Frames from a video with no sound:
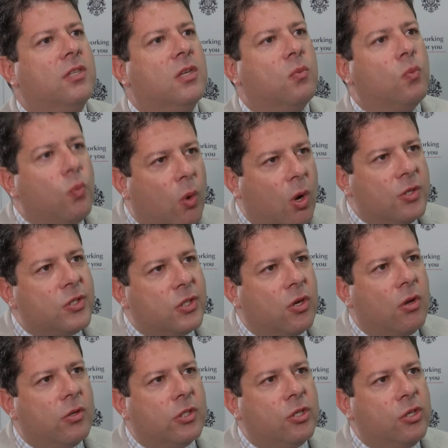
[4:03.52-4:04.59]
that it was
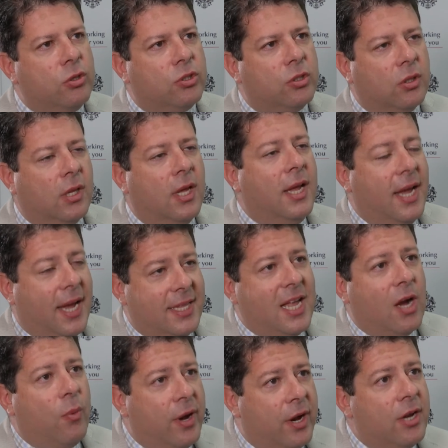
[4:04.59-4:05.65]
constitutional. And
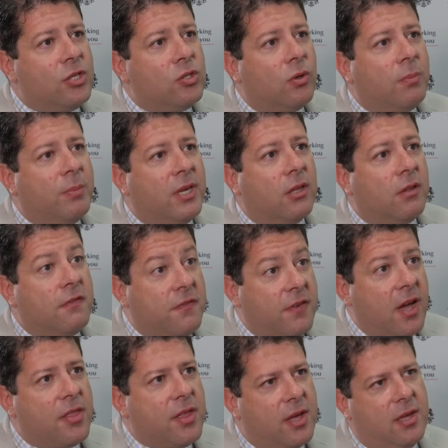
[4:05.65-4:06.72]
now we're going to appeal
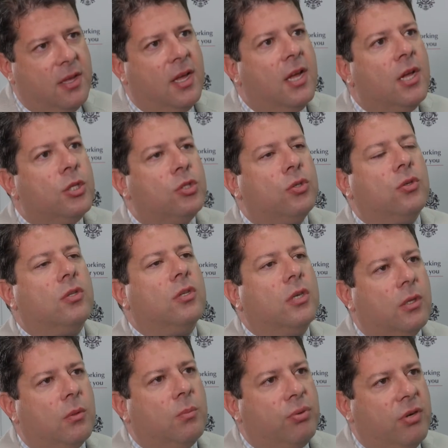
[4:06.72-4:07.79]
further to
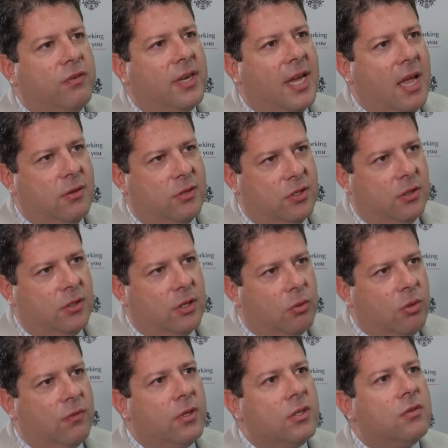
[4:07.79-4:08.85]
the Privy Council, the
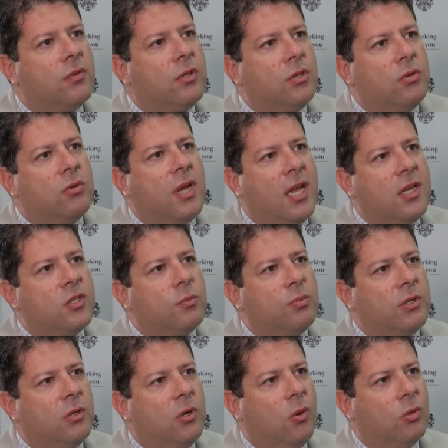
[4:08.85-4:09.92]
equivalent of the UK
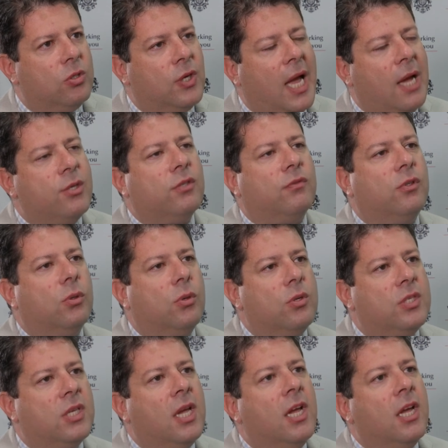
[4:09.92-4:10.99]
Supreme Court or House of
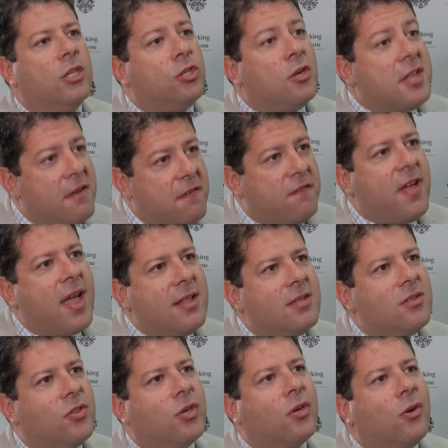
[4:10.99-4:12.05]
Lords, to
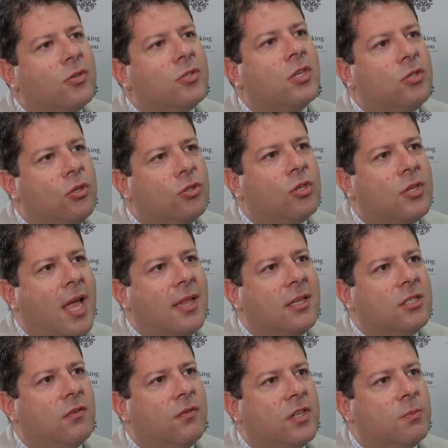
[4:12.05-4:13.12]
defend the
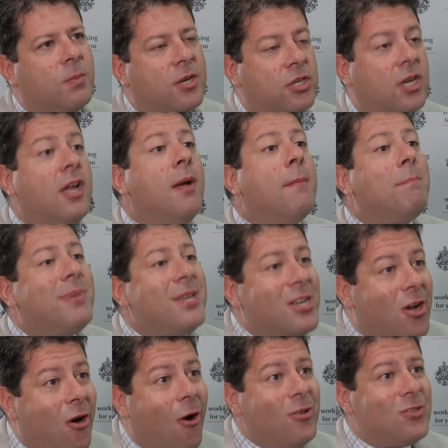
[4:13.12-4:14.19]
constitutionality of this measure
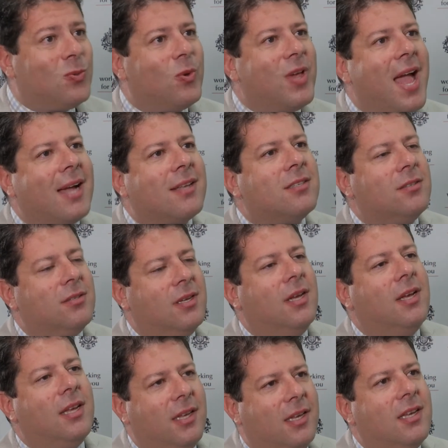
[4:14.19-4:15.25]
because we acted
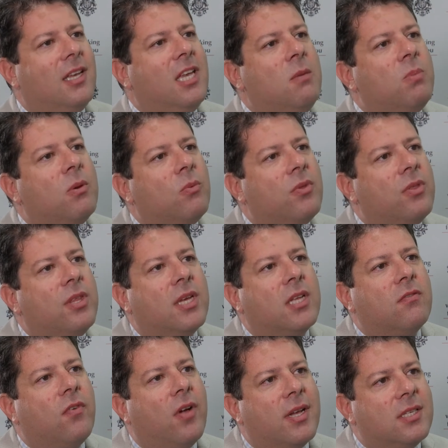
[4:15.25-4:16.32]
in keeping keeping with the
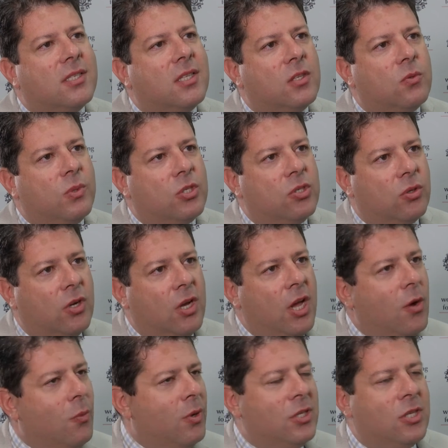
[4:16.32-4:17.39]
advice that we took.
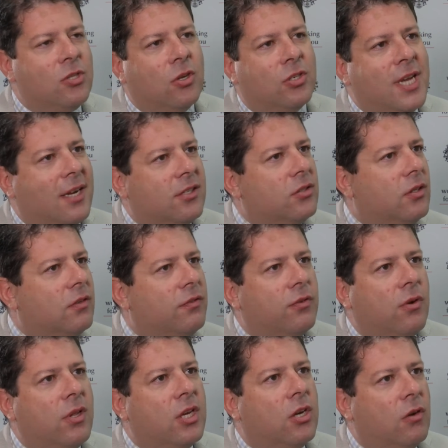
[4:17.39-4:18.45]
We did not act on a
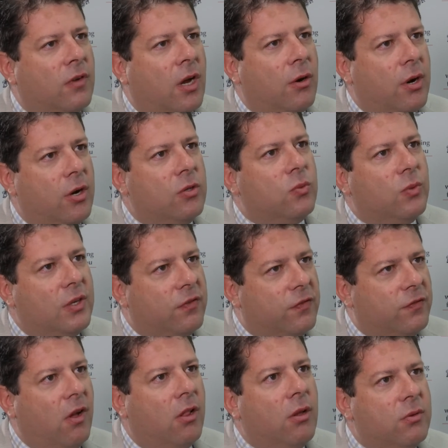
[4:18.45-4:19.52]
frolic of our own. We
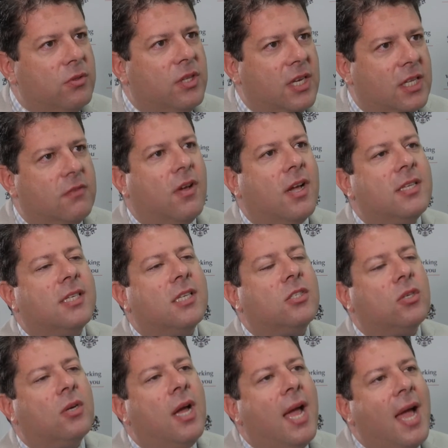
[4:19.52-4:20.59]
followed the advice as
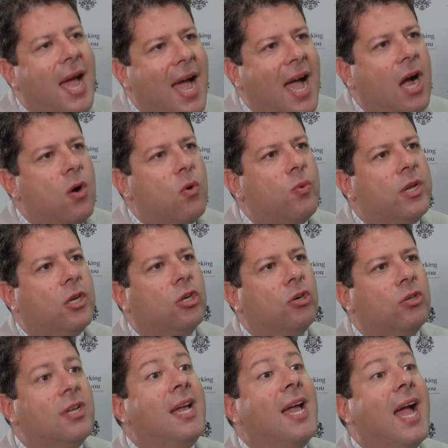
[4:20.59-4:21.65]
to how we
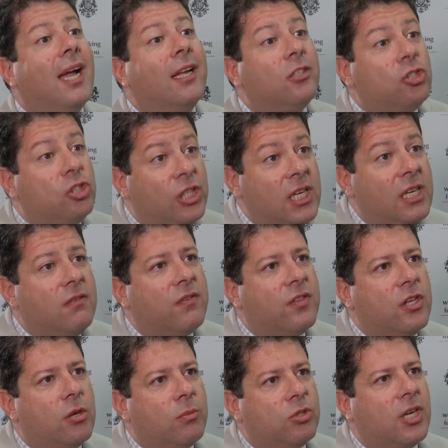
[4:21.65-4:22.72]
could achieve
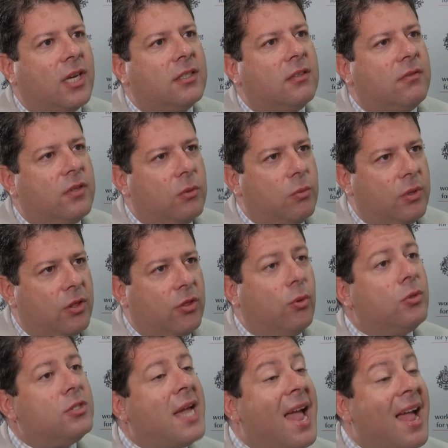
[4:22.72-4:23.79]
the objective that we
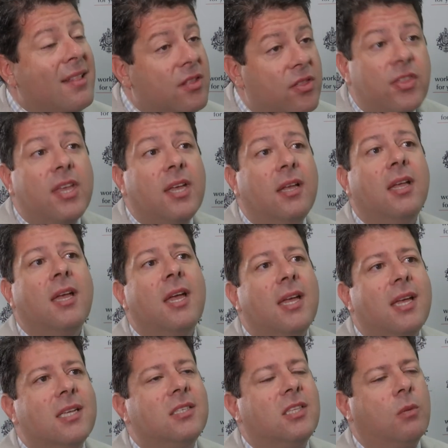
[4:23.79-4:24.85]
thought and think
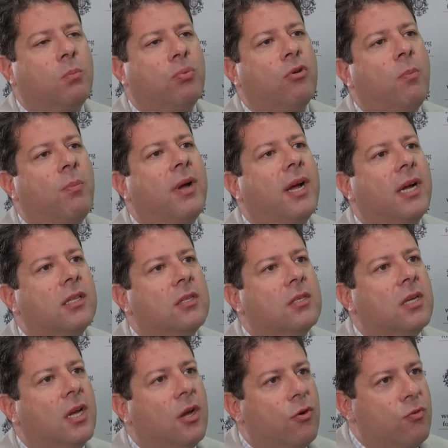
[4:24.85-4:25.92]
is the proper
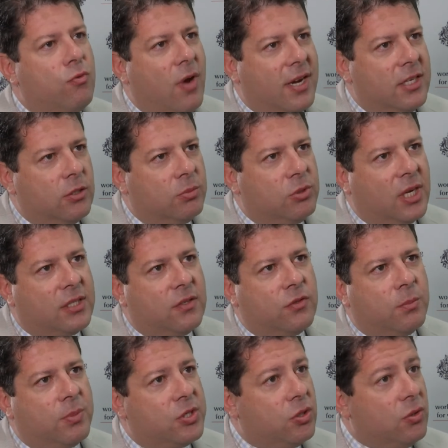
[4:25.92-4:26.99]
and right objective
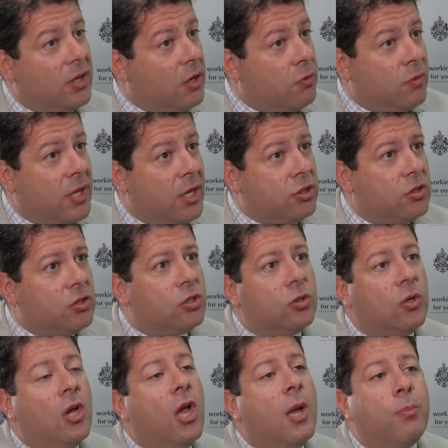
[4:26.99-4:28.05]
to pursue. In relation
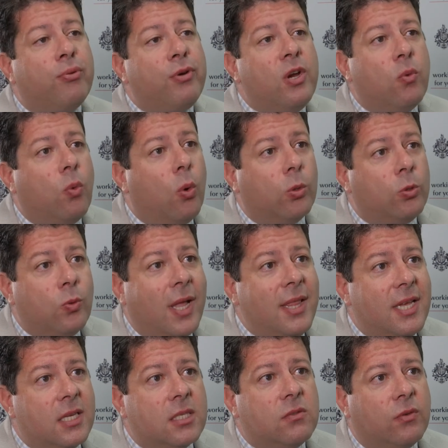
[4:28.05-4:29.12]
to pre-war
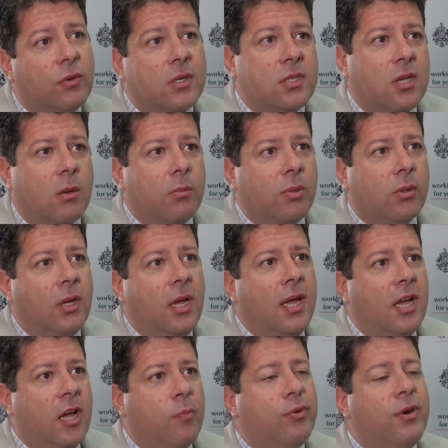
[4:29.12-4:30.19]
dwellings, for example,
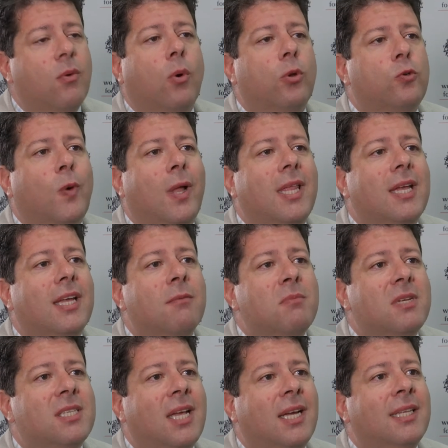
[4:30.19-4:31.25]
a pre-war dwelling can
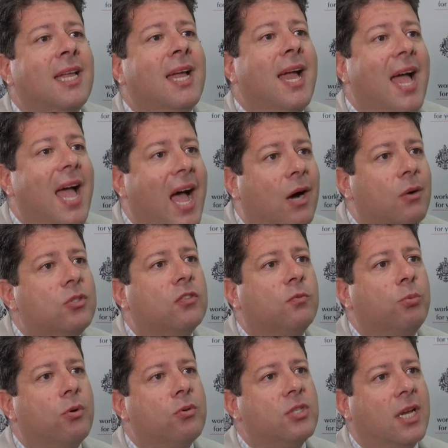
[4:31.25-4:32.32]
be taken out
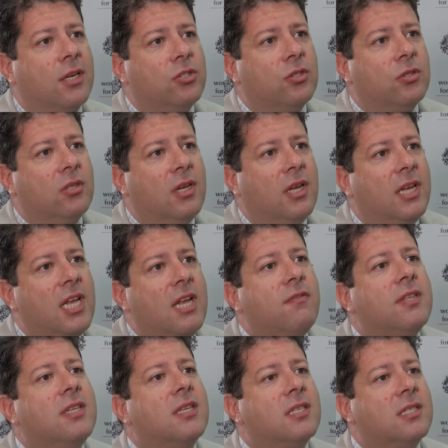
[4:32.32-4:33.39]
of protection if
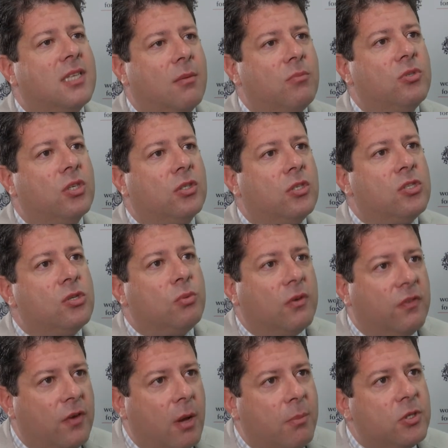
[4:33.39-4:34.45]
it is subject to
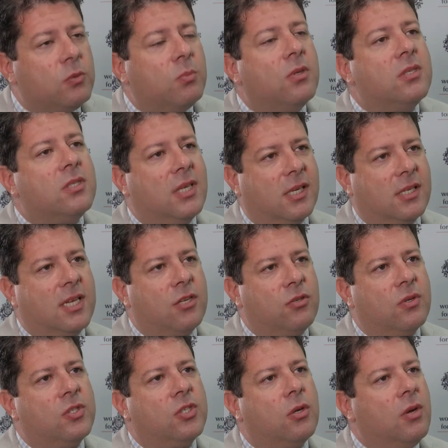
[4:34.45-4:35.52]
refurbishment,
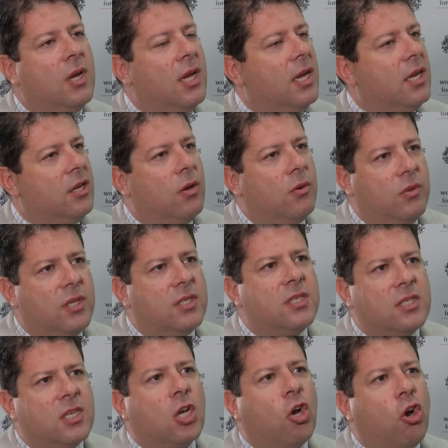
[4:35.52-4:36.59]
etc. So, you know, this
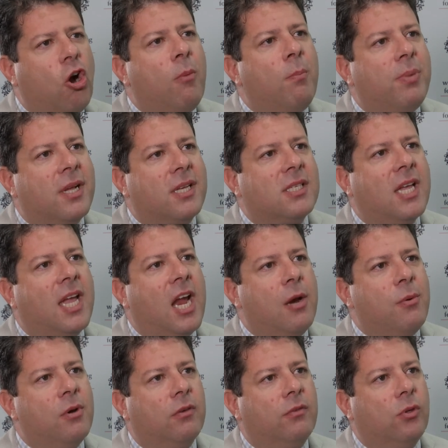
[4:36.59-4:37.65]
is a complex
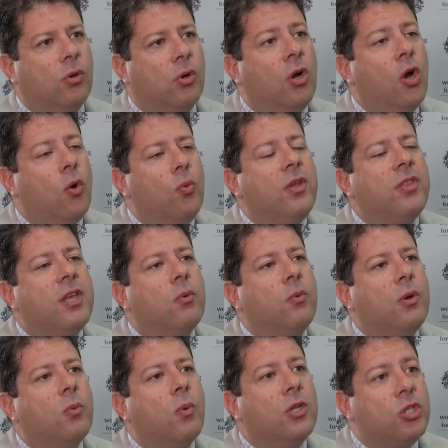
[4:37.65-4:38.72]
area of law. We think
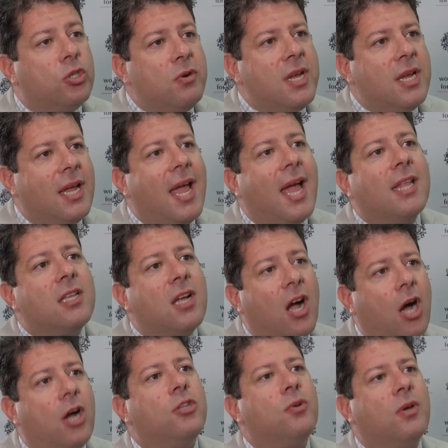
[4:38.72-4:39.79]
we were doing and
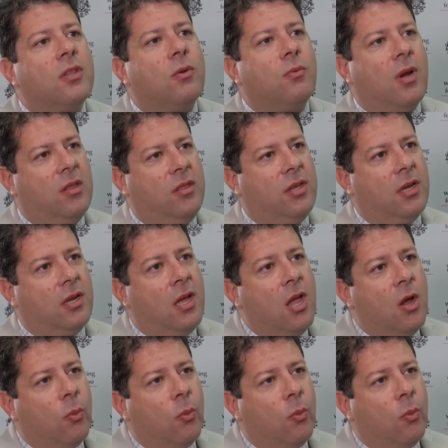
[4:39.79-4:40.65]
are doing the right thing.